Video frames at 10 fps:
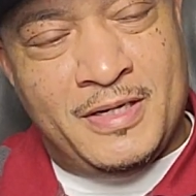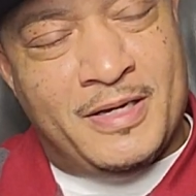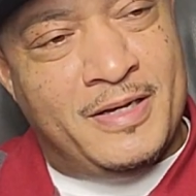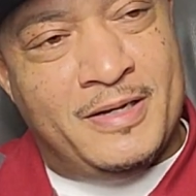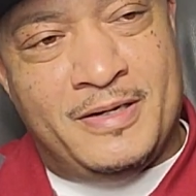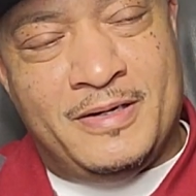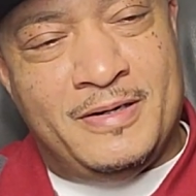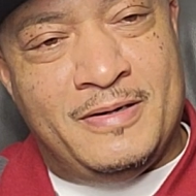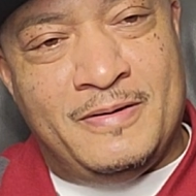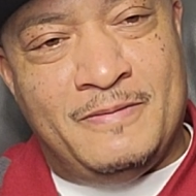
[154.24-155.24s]
And
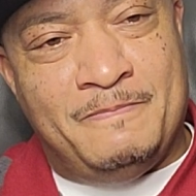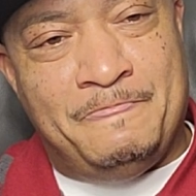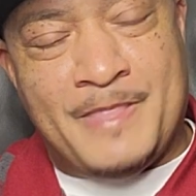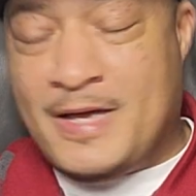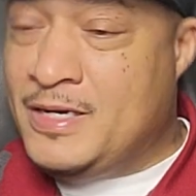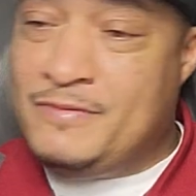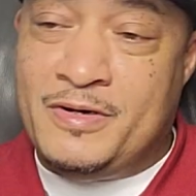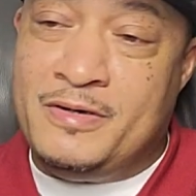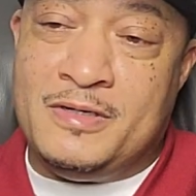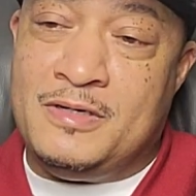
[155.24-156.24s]
I never
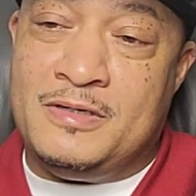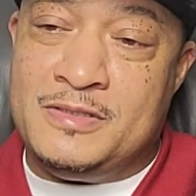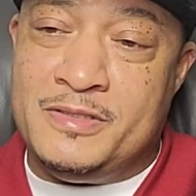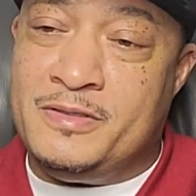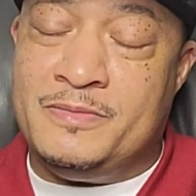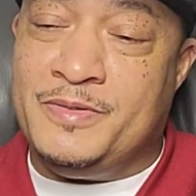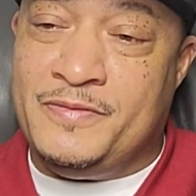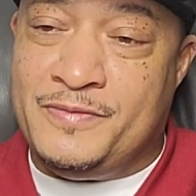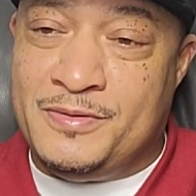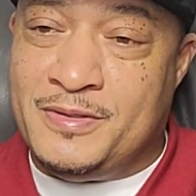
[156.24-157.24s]
heard it called syrup
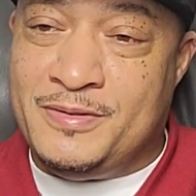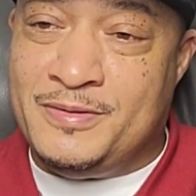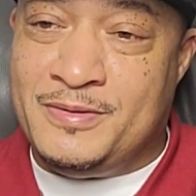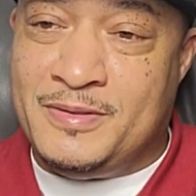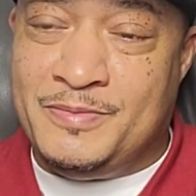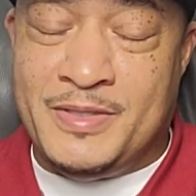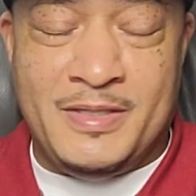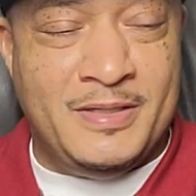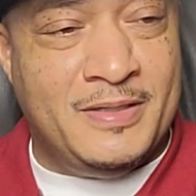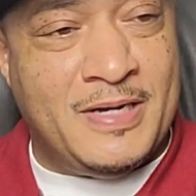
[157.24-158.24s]
before, you know what I
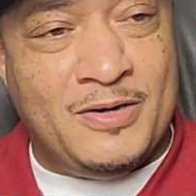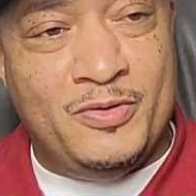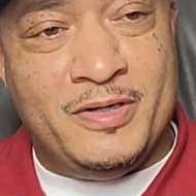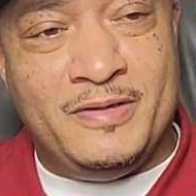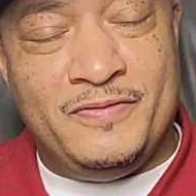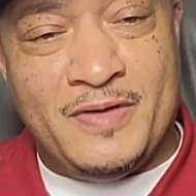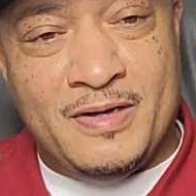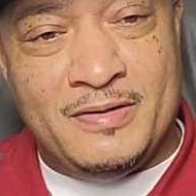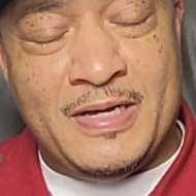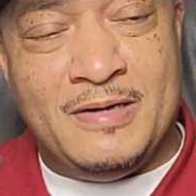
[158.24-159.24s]
mean? And I quickly
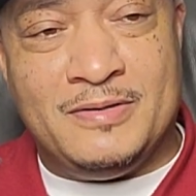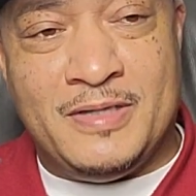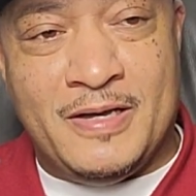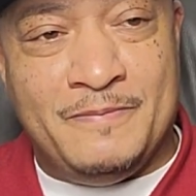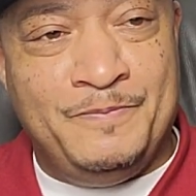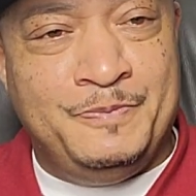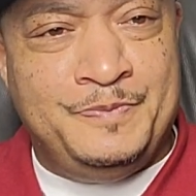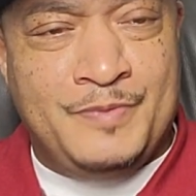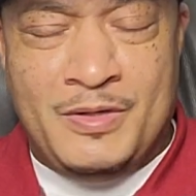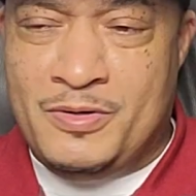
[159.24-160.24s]
found out that,
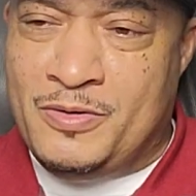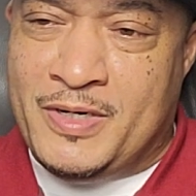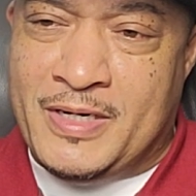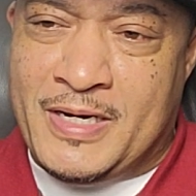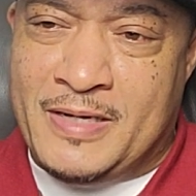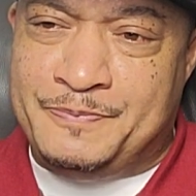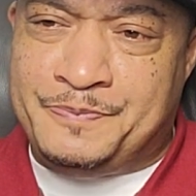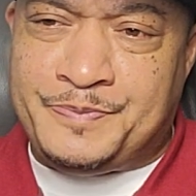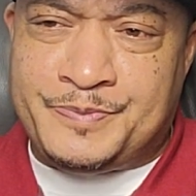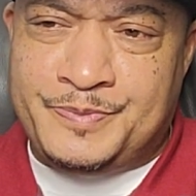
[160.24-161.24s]
when I
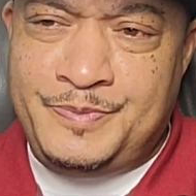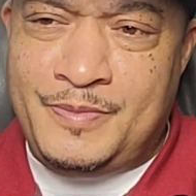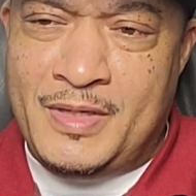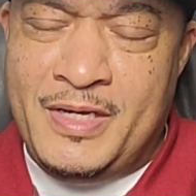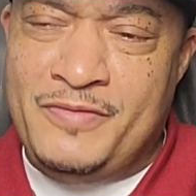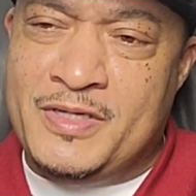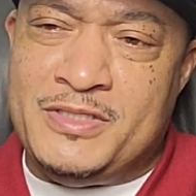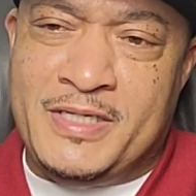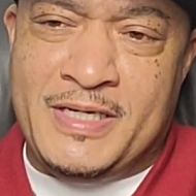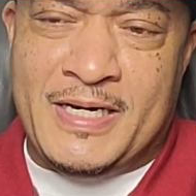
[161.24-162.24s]

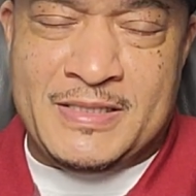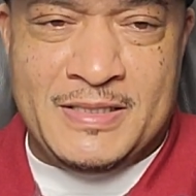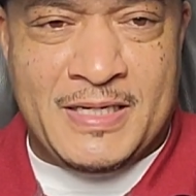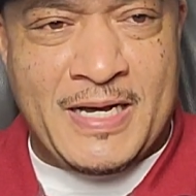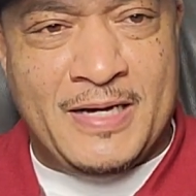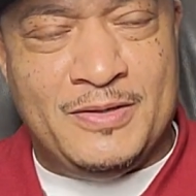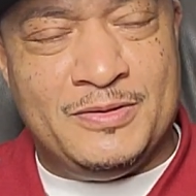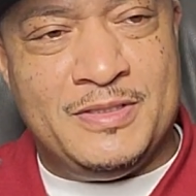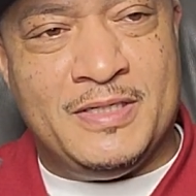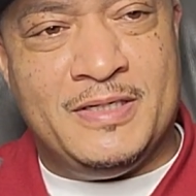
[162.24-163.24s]
eventually got to the
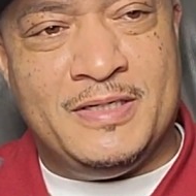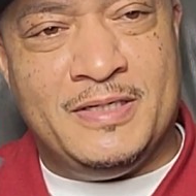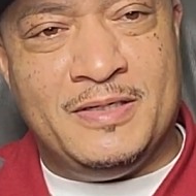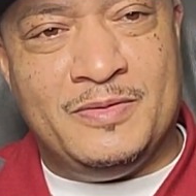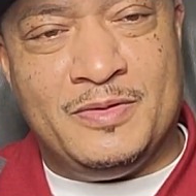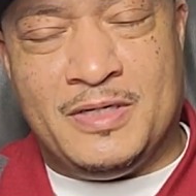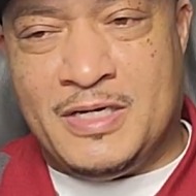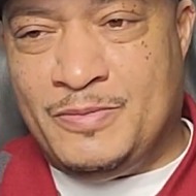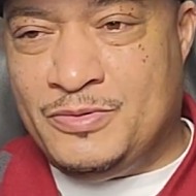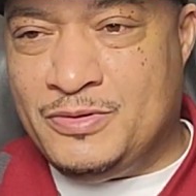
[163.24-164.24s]
house and a
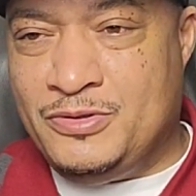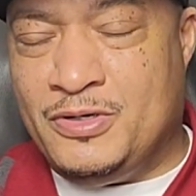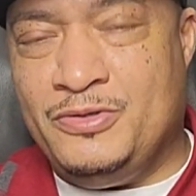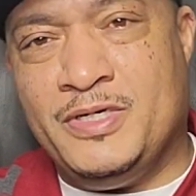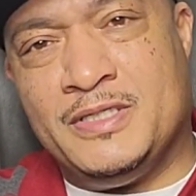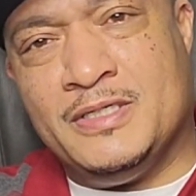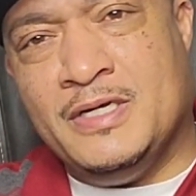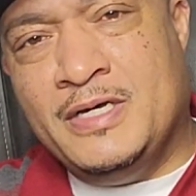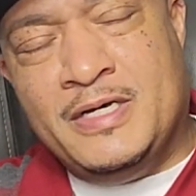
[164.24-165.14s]
couple, you get the